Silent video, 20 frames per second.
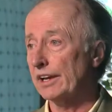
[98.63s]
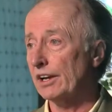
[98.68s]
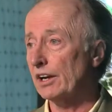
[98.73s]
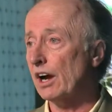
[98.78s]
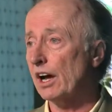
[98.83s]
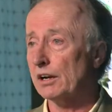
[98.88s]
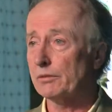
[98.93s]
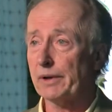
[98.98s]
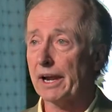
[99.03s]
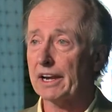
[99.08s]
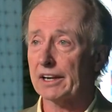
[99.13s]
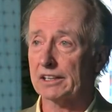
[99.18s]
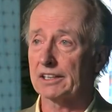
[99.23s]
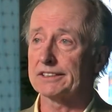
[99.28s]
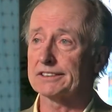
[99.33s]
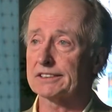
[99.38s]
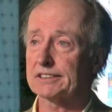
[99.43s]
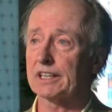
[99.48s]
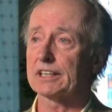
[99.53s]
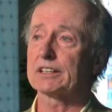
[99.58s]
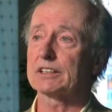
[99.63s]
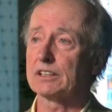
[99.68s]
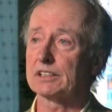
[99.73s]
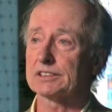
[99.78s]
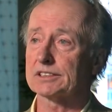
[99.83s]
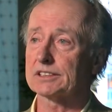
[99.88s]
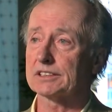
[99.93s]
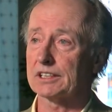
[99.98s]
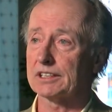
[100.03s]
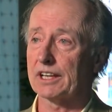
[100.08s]
it automatically
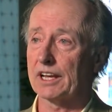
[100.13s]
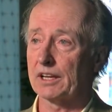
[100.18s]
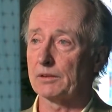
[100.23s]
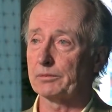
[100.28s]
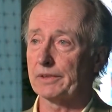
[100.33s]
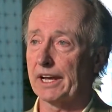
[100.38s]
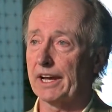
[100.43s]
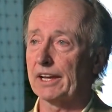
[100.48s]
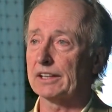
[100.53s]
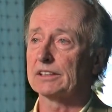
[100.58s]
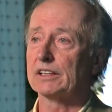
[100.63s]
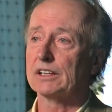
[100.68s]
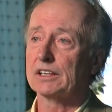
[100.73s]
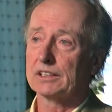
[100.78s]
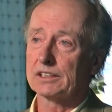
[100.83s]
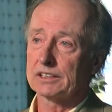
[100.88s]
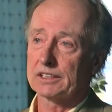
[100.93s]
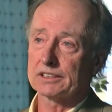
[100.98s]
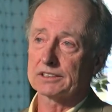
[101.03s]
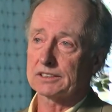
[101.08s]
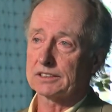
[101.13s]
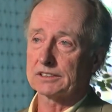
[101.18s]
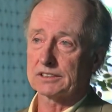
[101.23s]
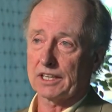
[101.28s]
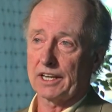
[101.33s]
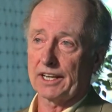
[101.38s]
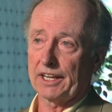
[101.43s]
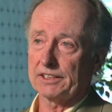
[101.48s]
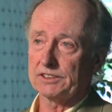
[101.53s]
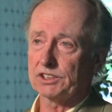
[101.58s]
signals to them that this is
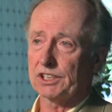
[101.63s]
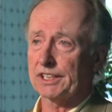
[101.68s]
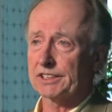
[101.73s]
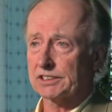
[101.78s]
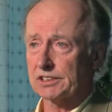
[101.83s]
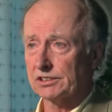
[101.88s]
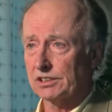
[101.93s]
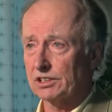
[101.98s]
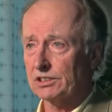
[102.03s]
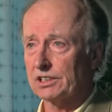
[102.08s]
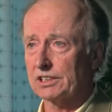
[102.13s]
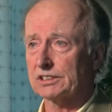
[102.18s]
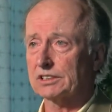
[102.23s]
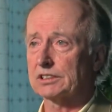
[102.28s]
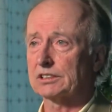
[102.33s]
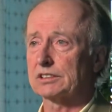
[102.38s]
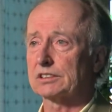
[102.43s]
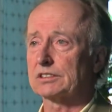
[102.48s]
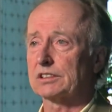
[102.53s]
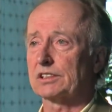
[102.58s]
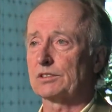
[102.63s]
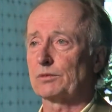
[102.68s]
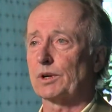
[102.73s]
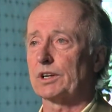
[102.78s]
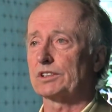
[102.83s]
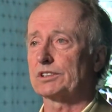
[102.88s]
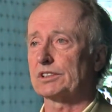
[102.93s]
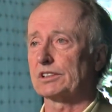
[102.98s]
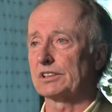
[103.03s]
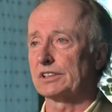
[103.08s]
a Jason Lewis
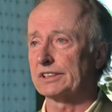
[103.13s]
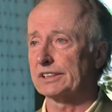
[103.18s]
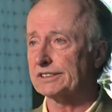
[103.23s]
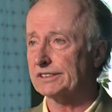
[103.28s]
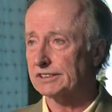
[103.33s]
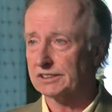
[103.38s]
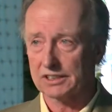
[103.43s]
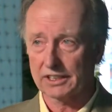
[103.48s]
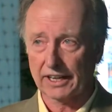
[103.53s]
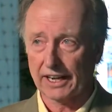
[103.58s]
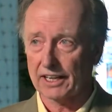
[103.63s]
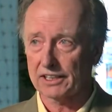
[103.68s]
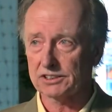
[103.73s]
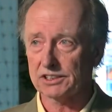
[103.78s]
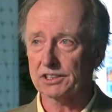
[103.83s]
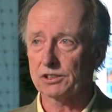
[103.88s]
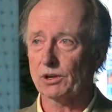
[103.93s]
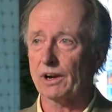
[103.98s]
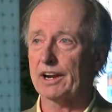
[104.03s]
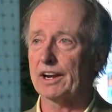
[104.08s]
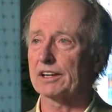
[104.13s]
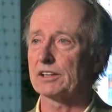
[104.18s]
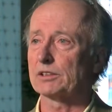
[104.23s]
commercial or this is an Angie Craig